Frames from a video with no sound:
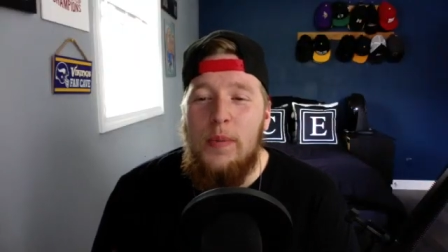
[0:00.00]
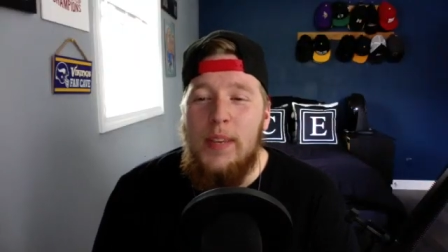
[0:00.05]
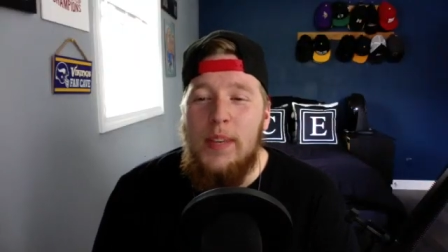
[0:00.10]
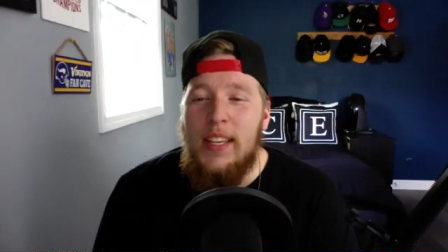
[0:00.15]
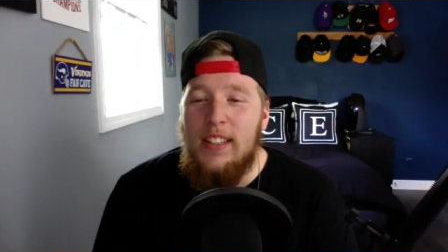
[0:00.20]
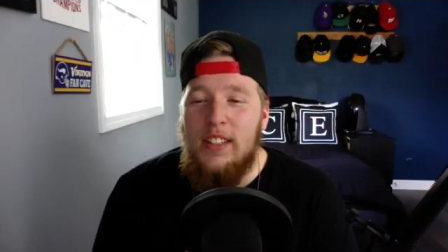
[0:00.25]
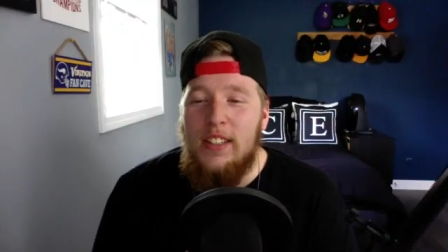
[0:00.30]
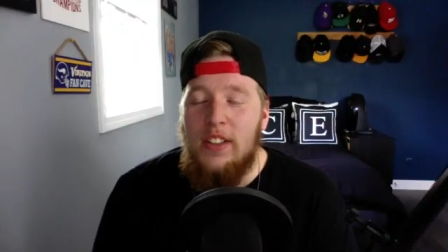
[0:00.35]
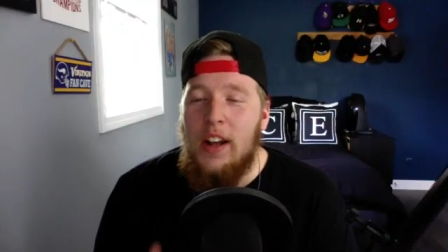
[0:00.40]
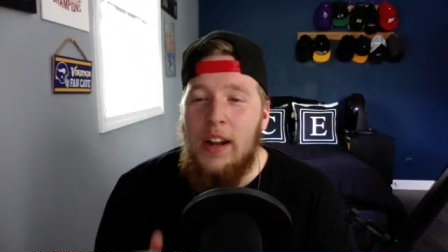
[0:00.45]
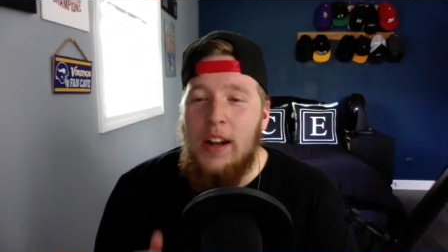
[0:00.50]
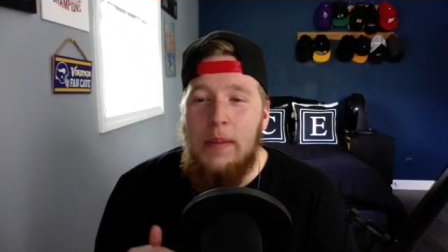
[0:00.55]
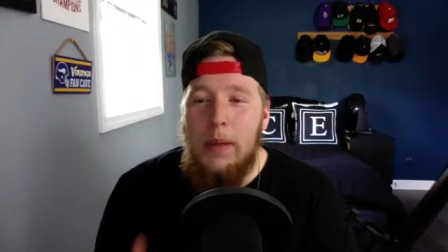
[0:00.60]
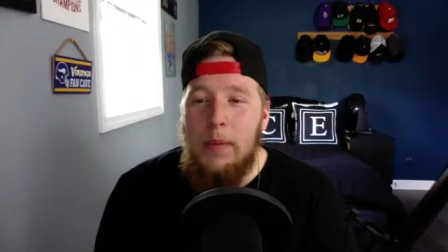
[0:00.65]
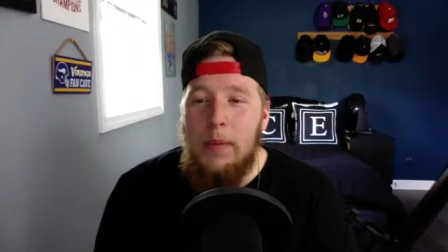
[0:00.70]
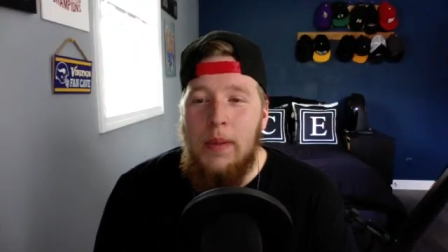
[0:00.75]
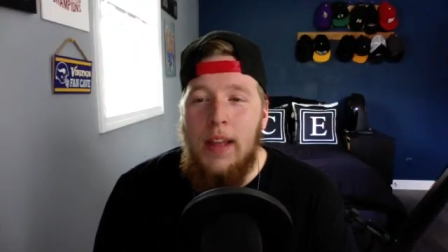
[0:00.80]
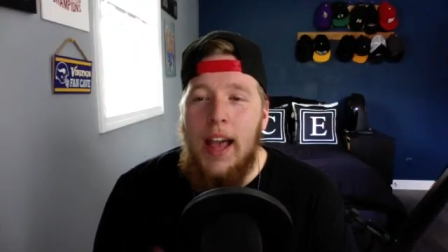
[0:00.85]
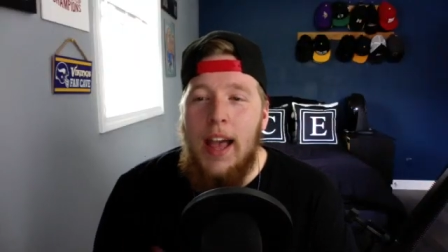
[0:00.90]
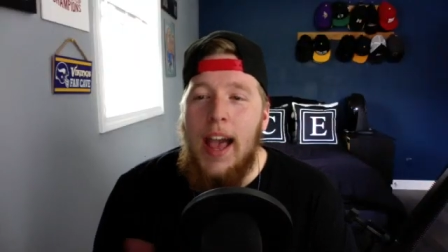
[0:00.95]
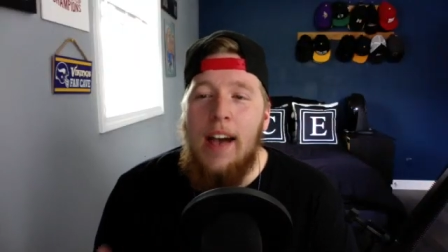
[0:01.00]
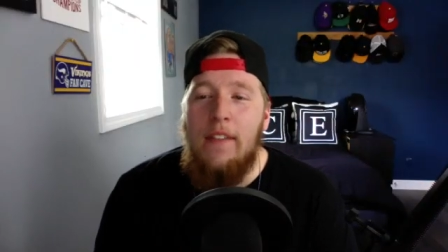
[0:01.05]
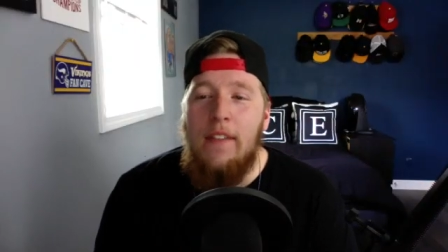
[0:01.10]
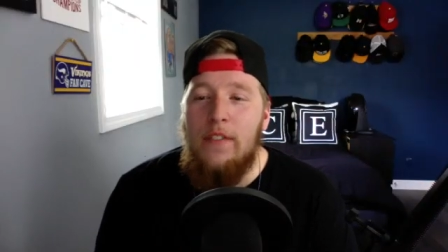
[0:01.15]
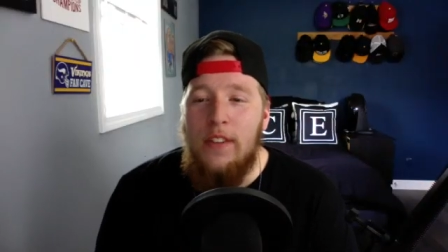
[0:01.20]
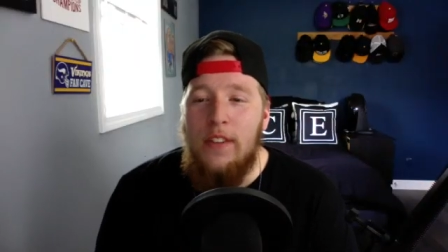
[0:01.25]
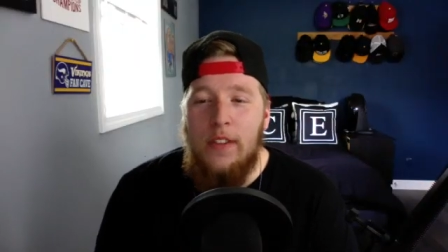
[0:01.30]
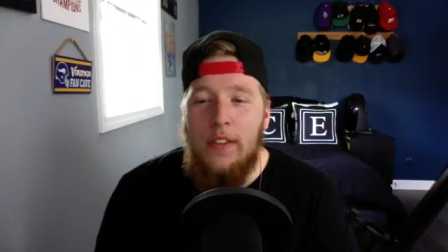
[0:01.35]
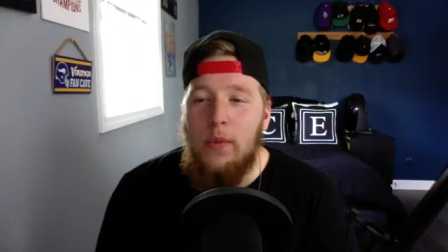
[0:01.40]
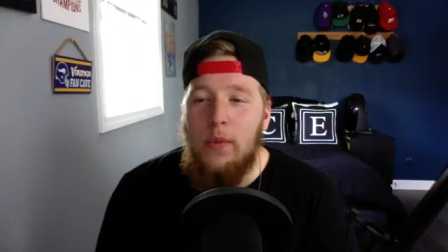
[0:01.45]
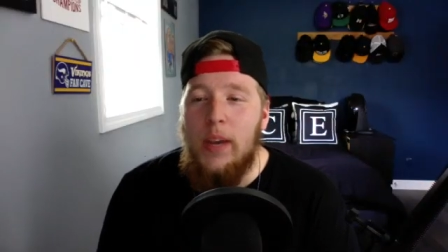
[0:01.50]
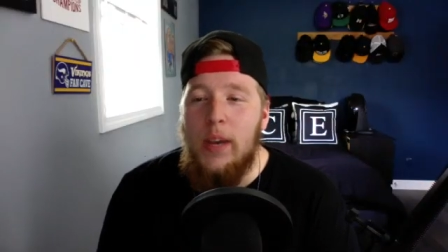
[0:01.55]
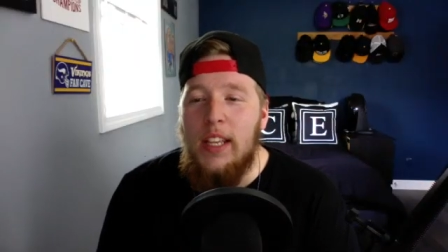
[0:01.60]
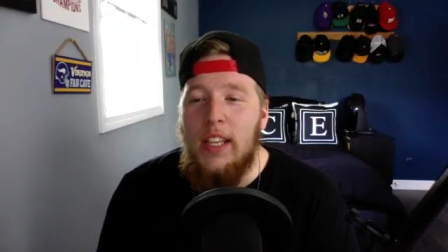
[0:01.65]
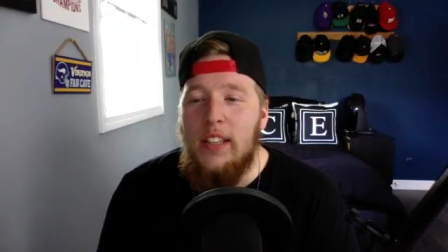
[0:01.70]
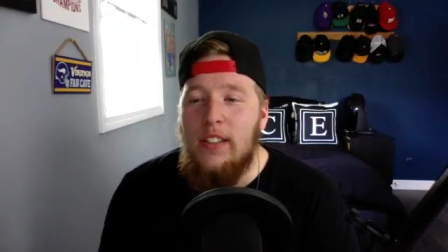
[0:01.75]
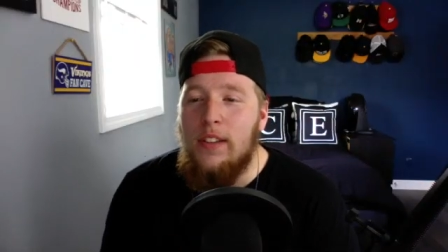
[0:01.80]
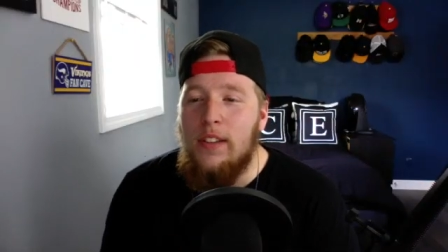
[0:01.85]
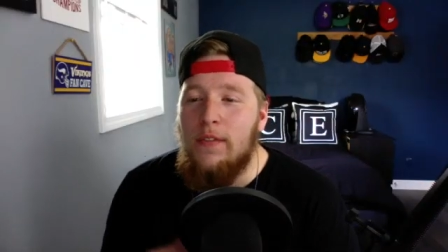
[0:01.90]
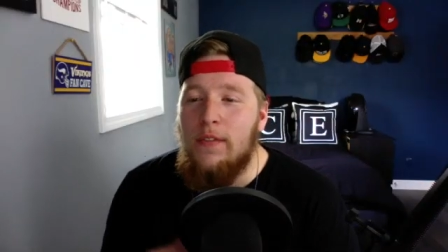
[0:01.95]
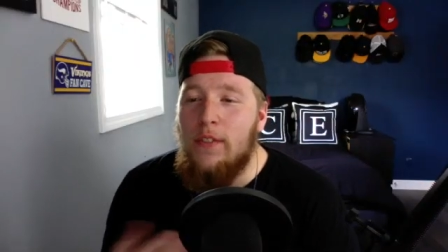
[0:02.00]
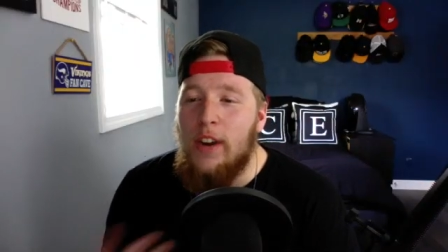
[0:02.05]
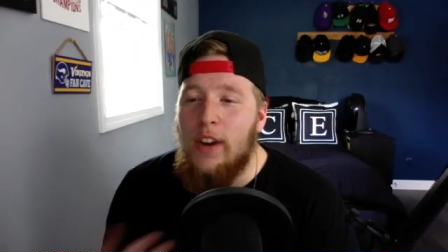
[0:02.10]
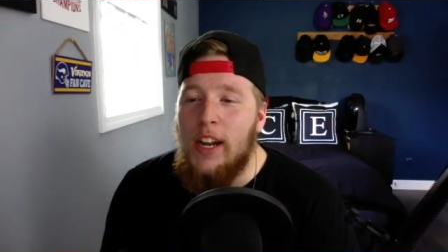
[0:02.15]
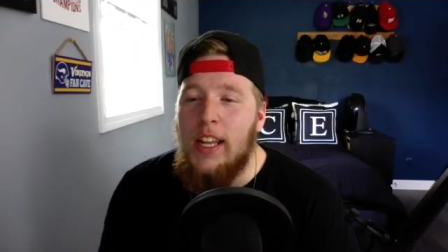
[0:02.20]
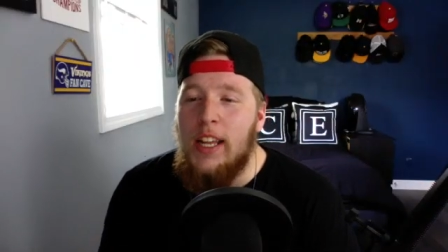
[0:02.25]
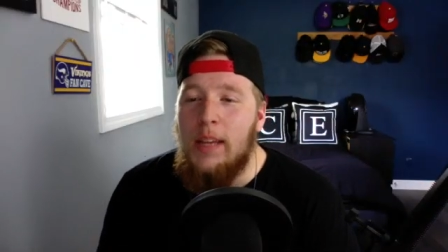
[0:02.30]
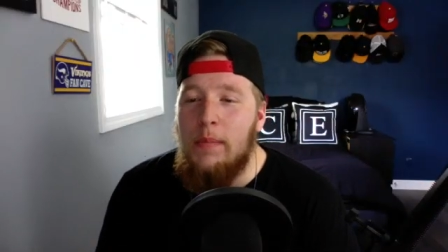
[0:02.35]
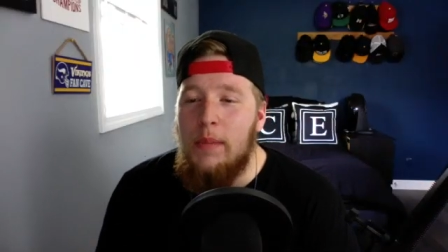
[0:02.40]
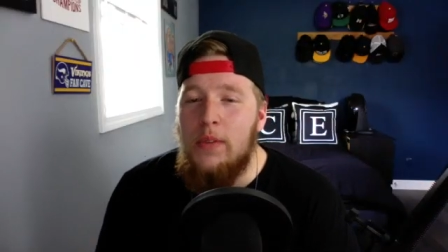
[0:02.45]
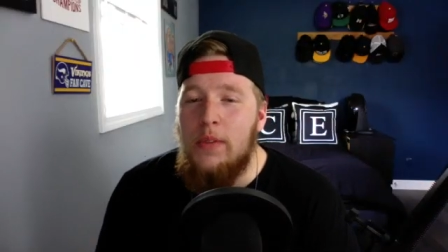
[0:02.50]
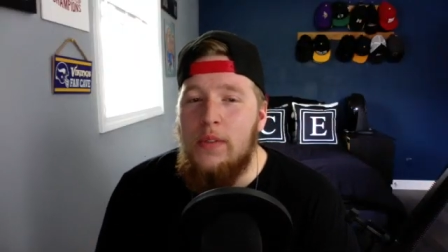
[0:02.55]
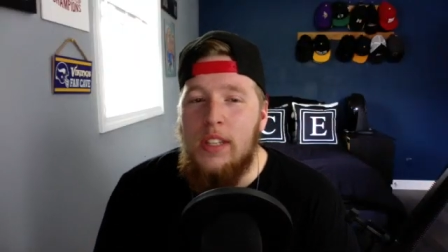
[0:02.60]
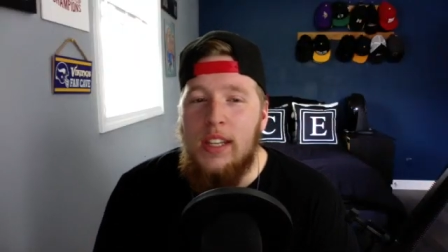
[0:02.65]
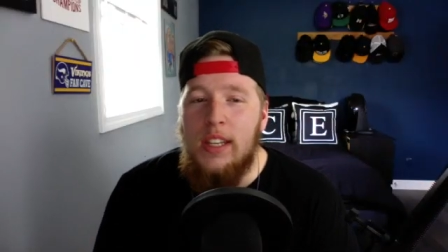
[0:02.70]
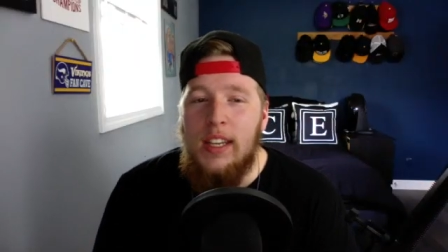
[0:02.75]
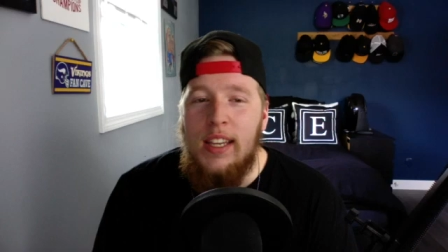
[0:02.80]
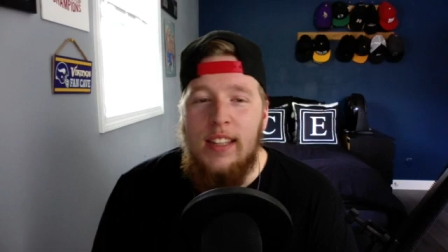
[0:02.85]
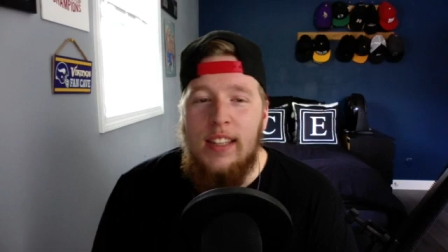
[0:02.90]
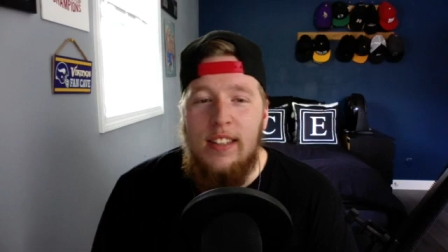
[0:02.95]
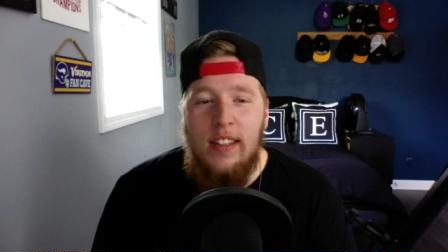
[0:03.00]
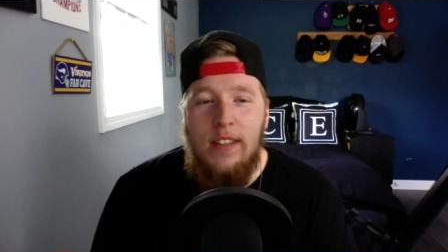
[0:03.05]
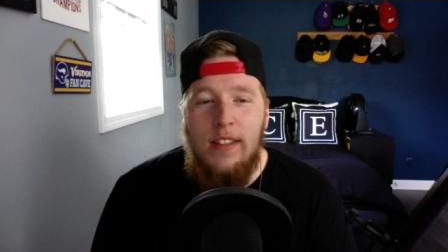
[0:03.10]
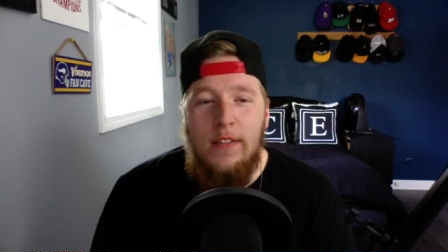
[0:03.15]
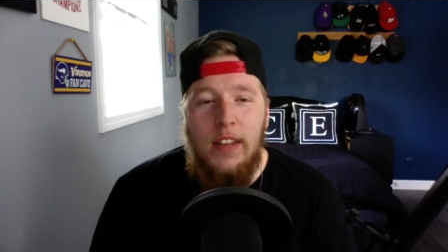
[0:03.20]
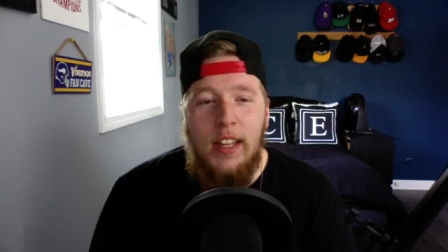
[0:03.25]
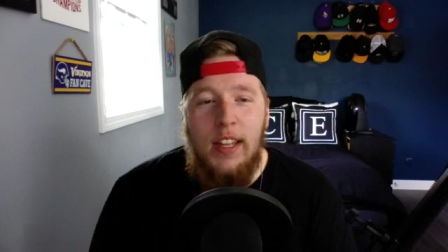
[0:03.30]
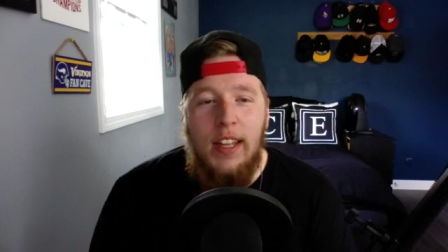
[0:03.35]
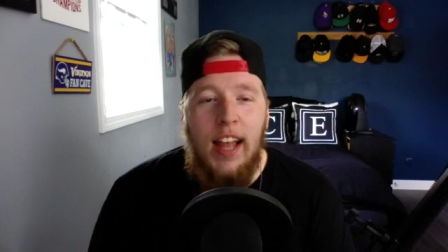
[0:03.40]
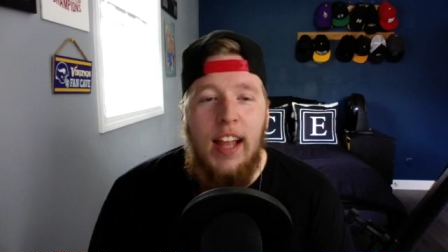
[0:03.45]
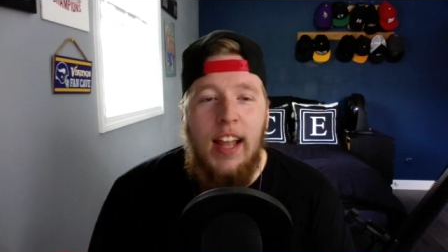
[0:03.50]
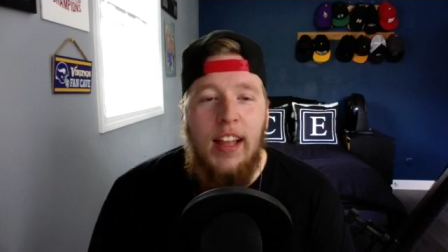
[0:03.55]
because a lot of people have different ways of writing music and stuff like that.